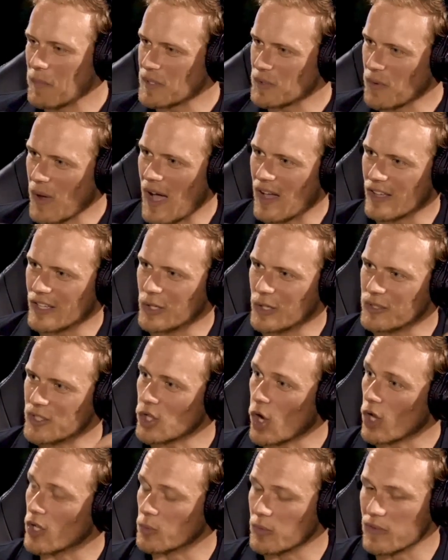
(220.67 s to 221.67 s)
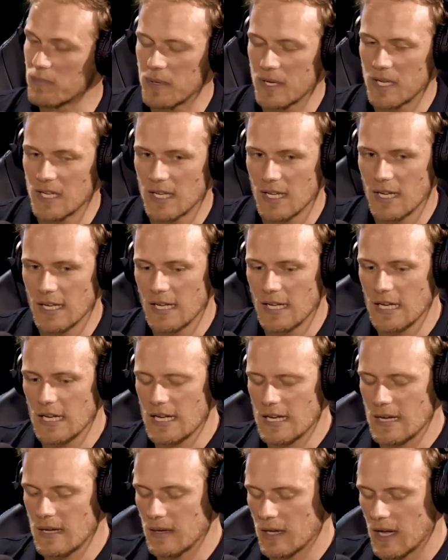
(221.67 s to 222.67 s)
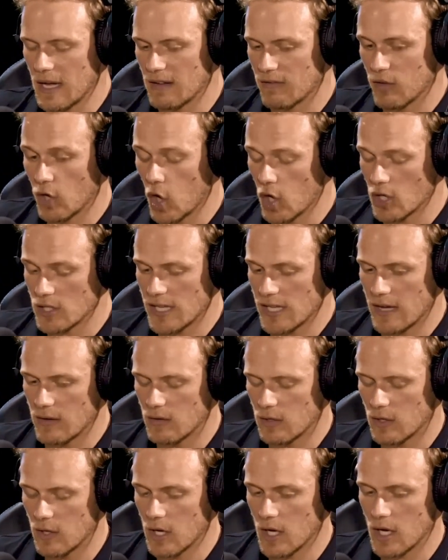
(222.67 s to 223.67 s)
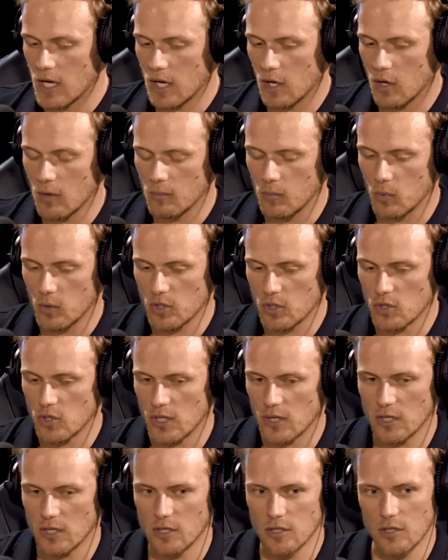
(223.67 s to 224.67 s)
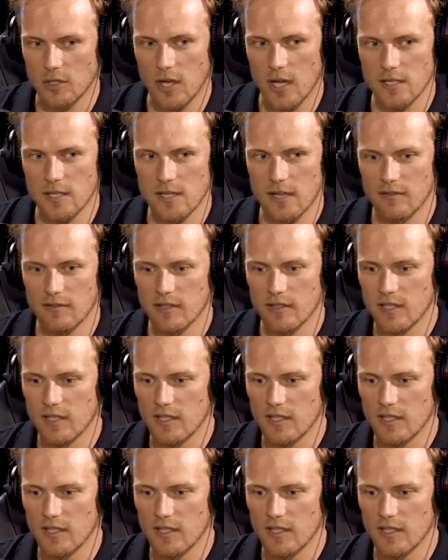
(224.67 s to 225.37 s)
as well. In Scotland, we've been in a kind of a lockdown, a lot more strict than you guys have in